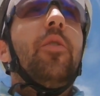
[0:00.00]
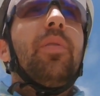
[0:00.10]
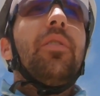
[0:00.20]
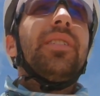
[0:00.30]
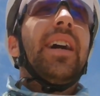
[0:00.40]

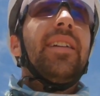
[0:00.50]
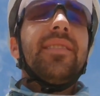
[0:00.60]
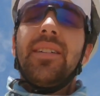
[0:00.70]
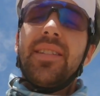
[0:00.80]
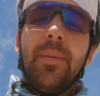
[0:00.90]
GoPro died
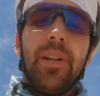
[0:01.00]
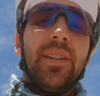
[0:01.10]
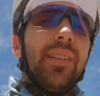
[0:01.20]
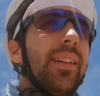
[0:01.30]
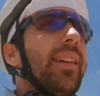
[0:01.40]
as I was coming
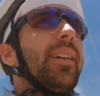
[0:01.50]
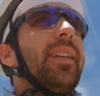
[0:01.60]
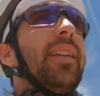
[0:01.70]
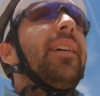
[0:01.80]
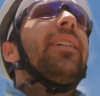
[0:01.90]
into
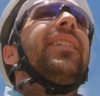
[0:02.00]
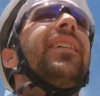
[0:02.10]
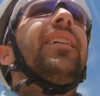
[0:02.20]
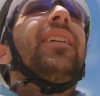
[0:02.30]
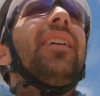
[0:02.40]
Lincoln.
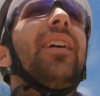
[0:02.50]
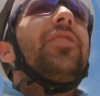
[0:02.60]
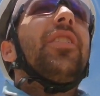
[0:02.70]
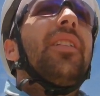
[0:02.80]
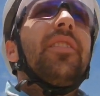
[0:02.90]

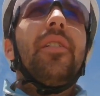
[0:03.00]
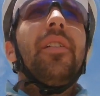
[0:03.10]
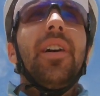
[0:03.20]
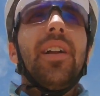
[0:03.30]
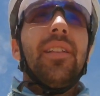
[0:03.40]
I tried to turn
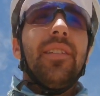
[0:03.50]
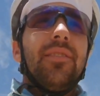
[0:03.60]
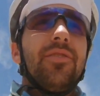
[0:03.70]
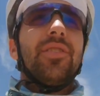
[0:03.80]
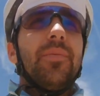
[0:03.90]
it on and it
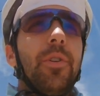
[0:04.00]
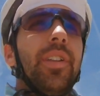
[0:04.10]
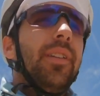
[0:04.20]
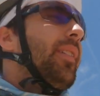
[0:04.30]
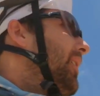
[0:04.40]
just
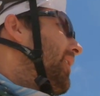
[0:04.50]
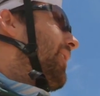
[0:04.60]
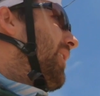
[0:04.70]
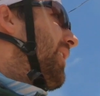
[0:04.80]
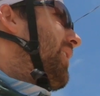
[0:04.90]
wouldn't.
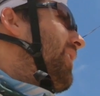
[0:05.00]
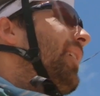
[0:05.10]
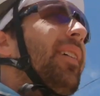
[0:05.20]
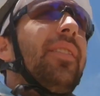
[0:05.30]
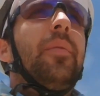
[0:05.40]

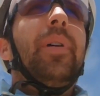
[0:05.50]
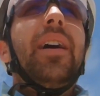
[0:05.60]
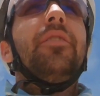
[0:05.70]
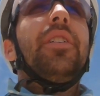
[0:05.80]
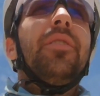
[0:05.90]
The
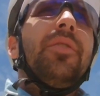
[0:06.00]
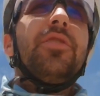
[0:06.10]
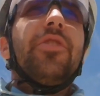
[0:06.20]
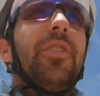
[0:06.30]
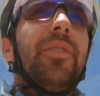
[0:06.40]
battery had
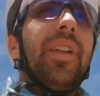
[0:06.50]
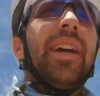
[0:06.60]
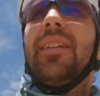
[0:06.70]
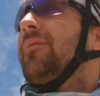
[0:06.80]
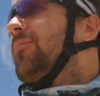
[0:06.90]
only shown
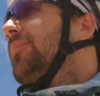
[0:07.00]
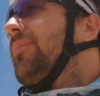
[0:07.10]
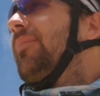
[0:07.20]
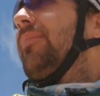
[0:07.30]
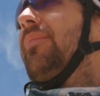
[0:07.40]
like
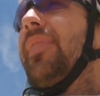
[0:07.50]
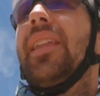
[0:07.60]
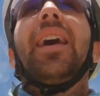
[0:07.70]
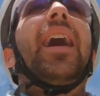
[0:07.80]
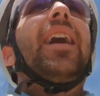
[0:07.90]

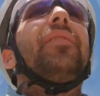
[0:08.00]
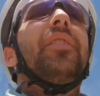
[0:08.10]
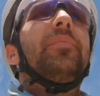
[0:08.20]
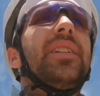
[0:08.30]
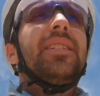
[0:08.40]

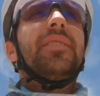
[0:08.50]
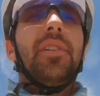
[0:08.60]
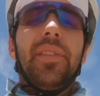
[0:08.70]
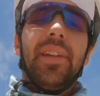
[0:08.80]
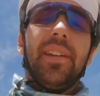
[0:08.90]
half empty,
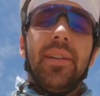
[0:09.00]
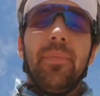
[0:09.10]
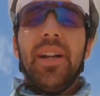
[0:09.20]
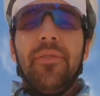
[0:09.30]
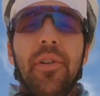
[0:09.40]
so I think
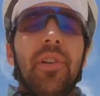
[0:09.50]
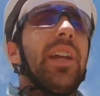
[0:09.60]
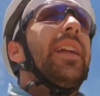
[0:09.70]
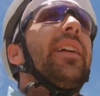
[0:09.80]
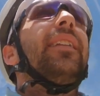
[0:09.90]
it might have
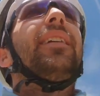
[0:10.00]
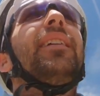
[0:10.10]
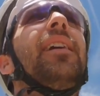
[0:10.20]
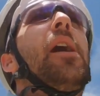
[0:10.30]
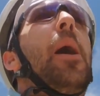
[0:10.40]
overheated.
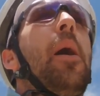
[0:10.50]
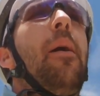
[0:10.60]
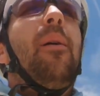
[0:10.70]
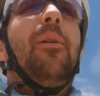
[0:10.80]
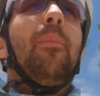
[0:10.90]

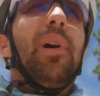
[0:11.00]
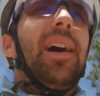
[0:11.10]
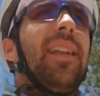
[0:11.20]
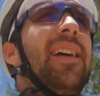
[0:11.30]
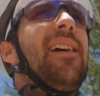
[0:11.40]

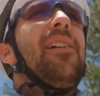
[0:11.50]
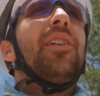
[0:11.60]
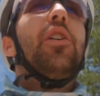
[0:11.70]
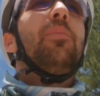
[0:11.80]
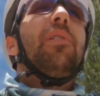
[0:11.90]
But
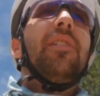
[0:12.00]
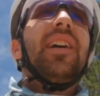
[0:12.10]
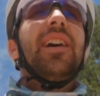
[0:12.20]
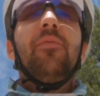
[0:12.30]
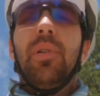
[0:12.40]
GoPro
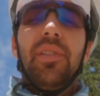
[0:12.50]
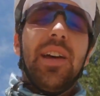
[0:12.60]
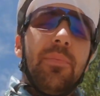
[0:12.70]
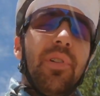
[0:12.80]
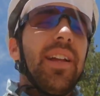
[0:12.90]
and I both
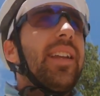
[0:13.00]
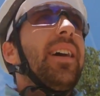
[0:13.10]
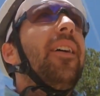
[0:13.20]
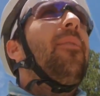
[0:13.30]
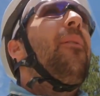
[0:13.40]
had a break
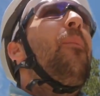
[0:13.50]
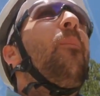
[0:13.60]
now.